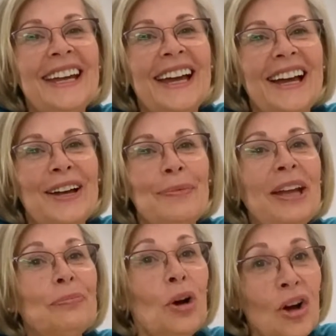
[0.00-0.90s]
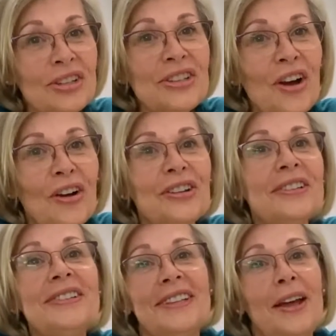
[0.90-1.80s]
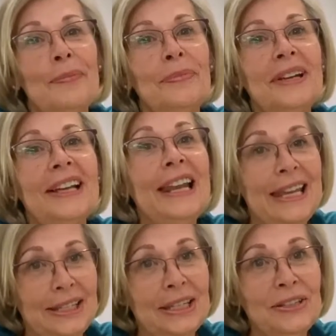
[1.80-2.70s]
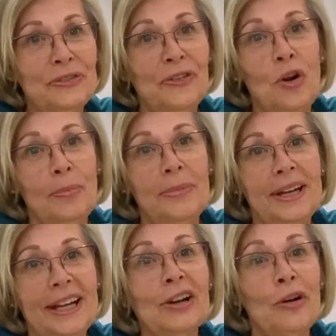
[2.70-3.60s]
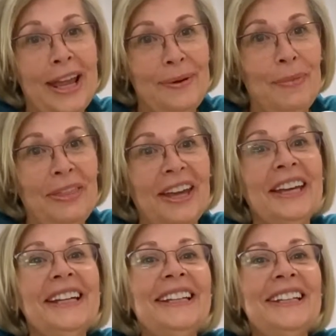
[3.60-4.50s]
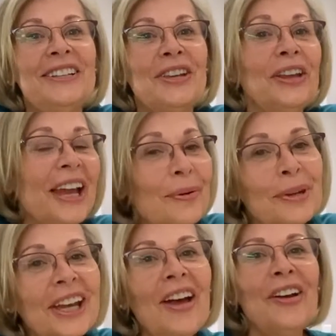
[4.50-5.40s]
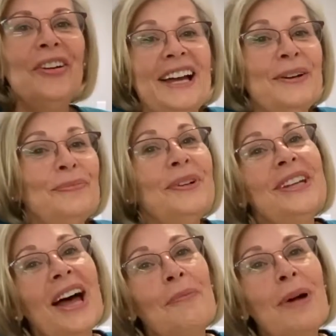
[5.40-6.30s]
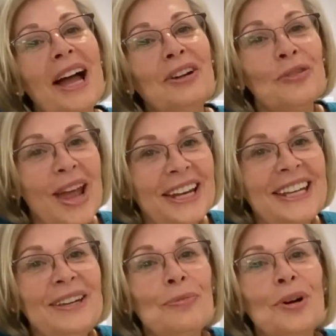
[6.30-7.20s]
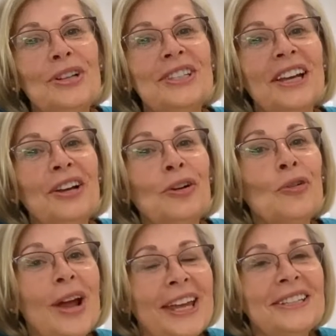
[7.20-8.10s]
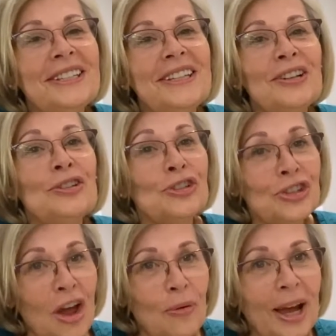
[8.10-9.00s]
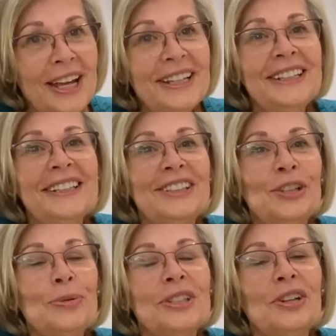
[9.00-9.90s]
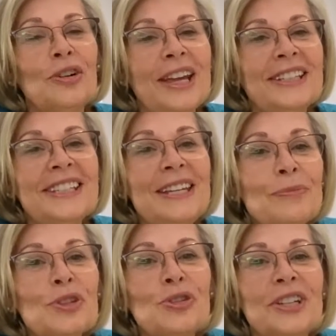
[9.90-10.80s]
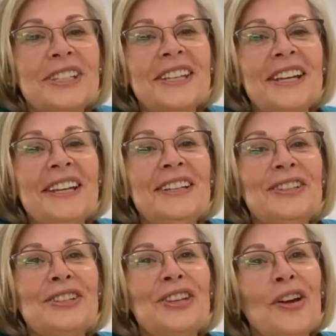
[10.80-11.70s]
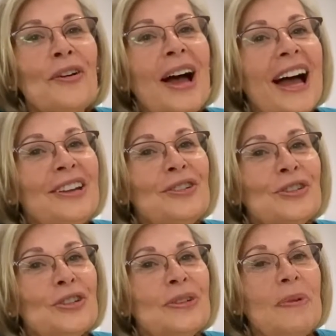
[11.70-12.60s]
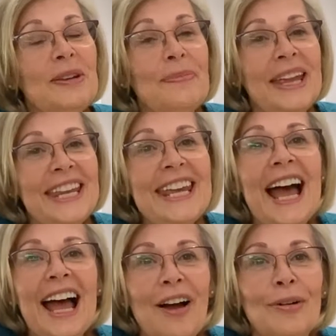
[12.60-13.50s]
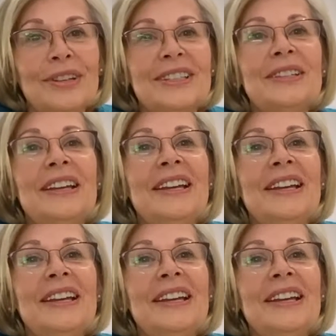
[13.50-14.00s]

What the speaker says: and pass on some lessons from a grandmother. So here we go. Now my granny was a great sewer. She was a great seamstress. So I used to spend many hours